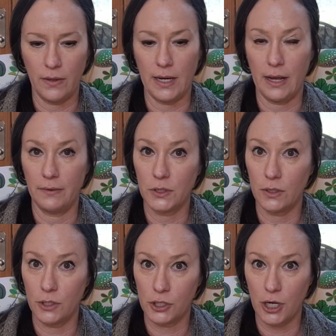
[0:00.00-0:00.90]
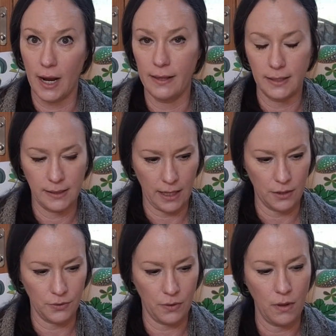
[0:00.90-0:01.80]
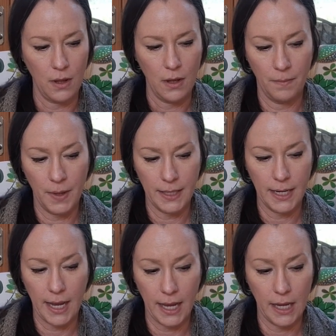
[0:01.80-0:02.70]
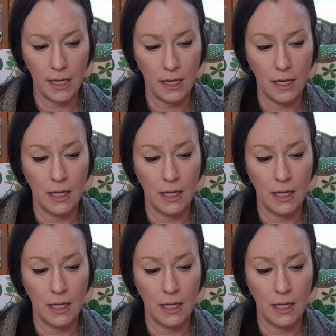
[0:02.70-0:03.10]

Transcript: that I was going to try this schedule. Monday